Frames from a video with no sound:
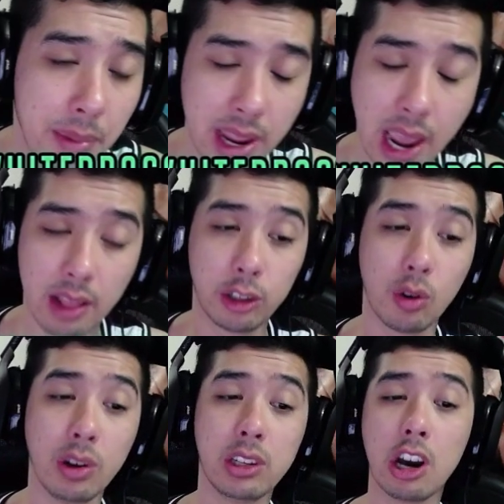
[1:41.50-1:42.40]
but yeah, let's
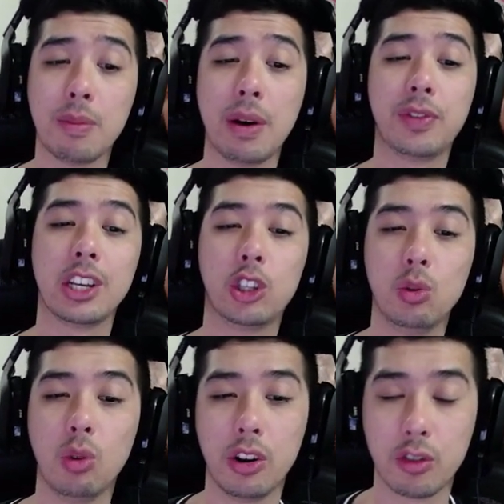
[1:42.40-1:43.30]
go and talk about the
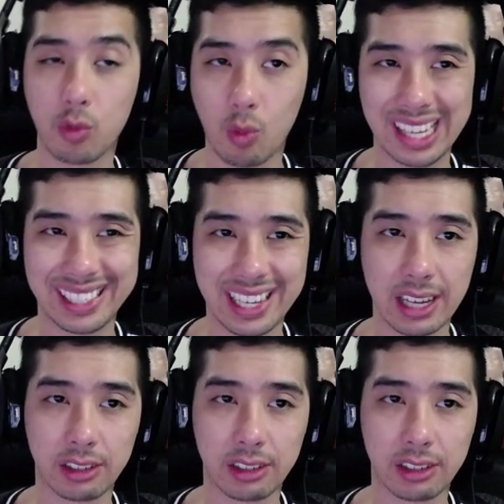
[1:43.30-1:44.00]
200th YCS.